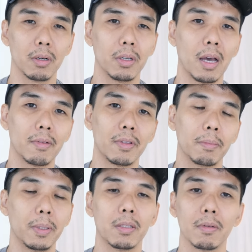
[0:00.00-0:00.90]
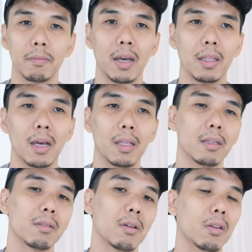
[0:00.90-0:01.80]
or you have that peace of mind that
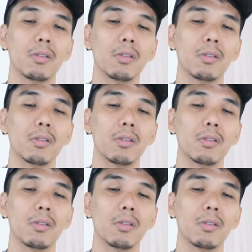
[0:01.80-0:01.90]
it's not